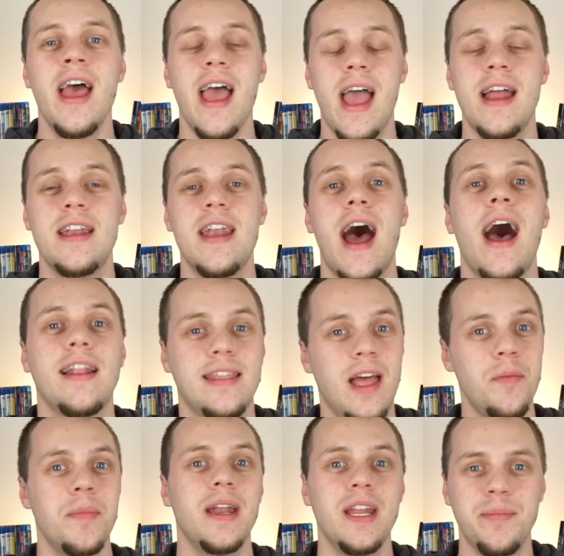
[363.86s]
and not
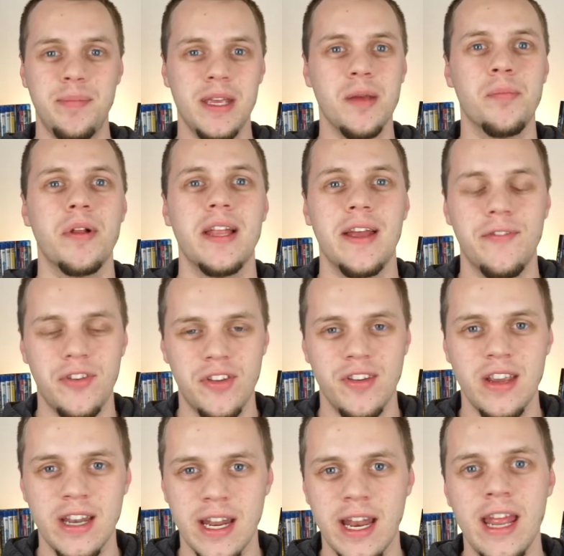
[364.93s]
that many people have
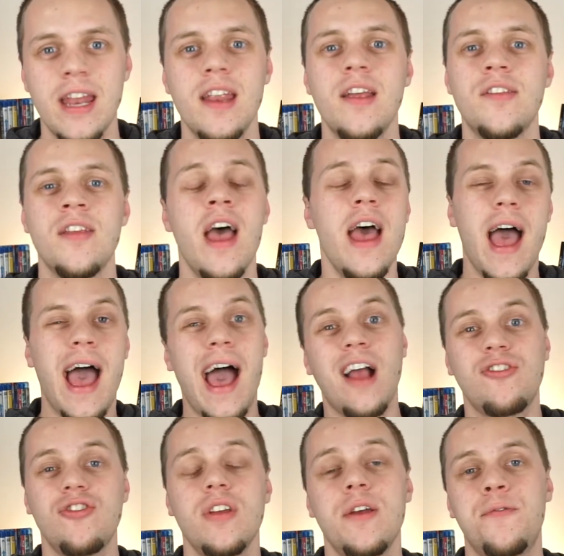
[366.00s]
seen it. It is
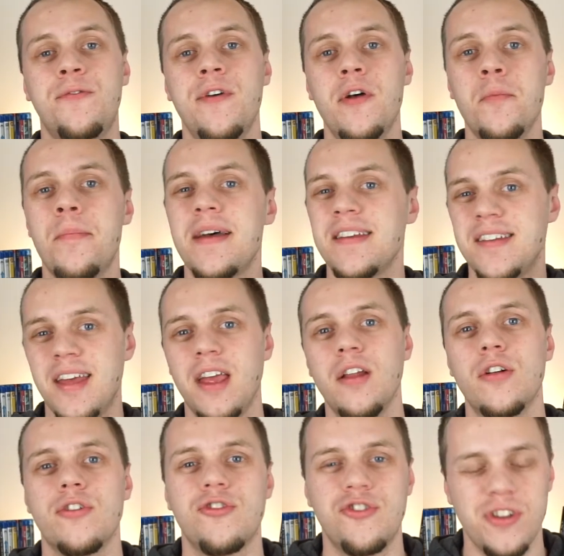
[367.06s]
actually a film by
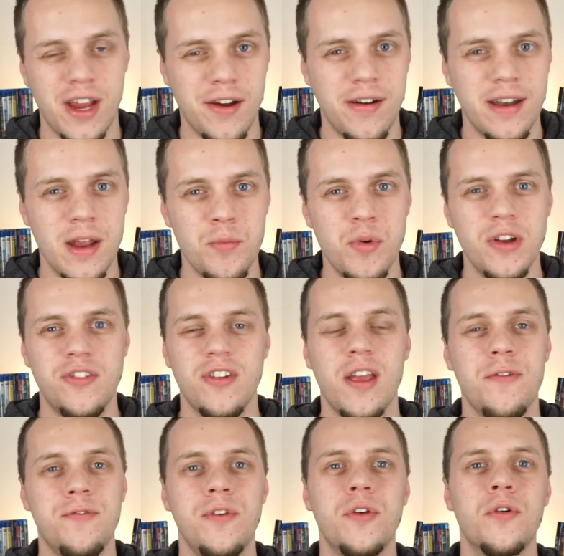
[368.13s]
Taylor Sheridan, which
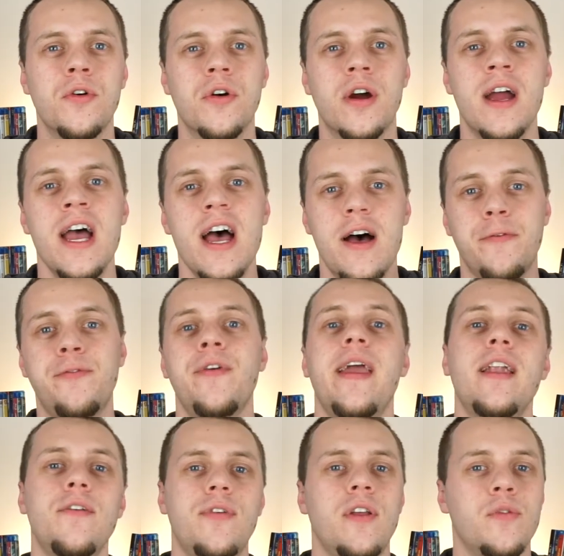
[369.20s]
if you're a
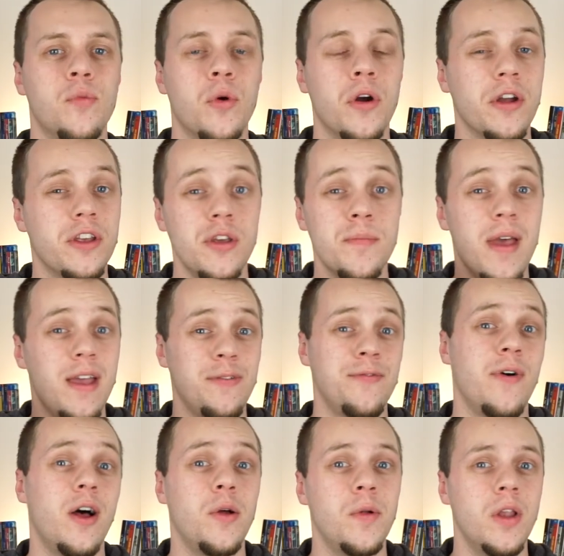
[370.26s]
fan of his work, you may
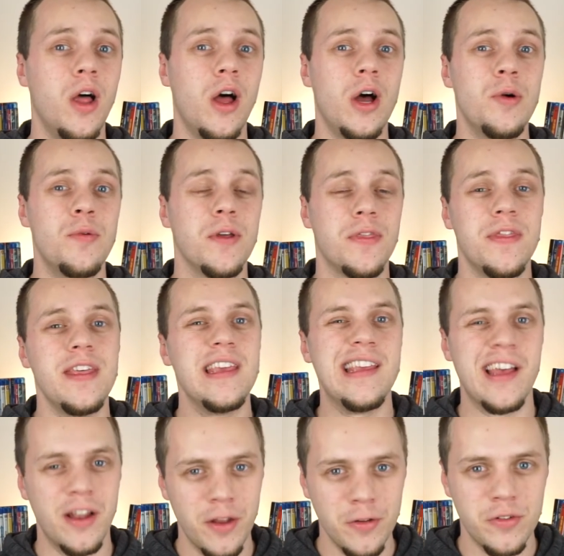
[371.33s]
follow along with the
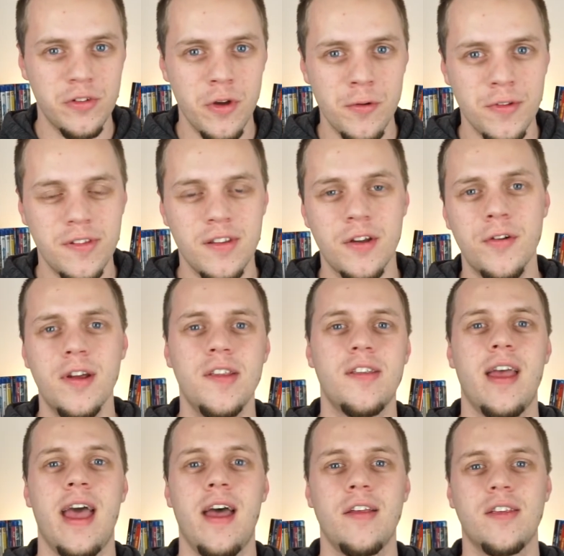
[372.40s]
Yellowstone series
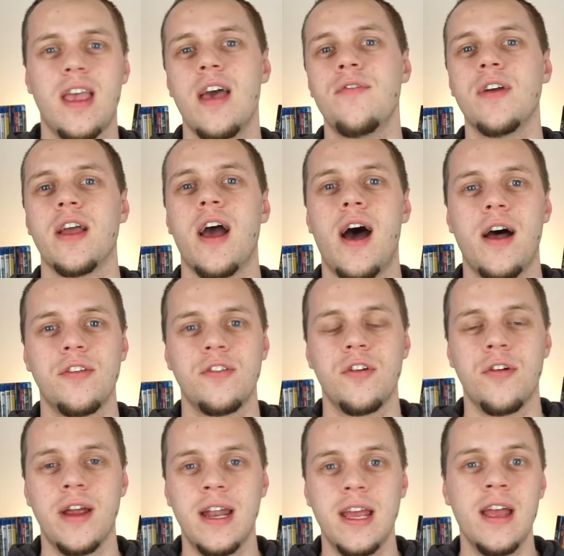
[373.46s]
that has Kevin
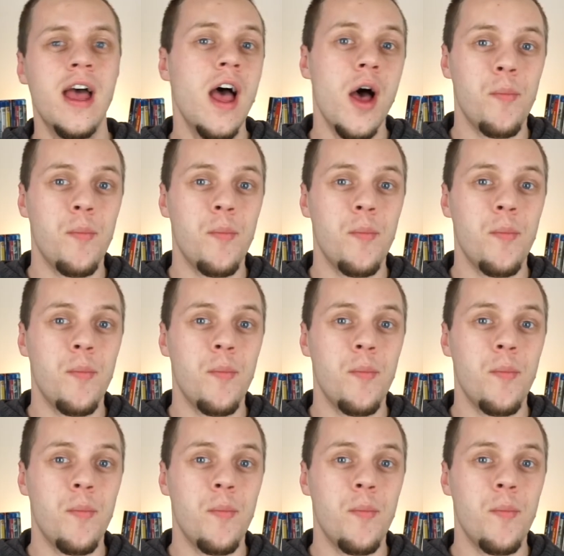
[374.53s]
Costner in it.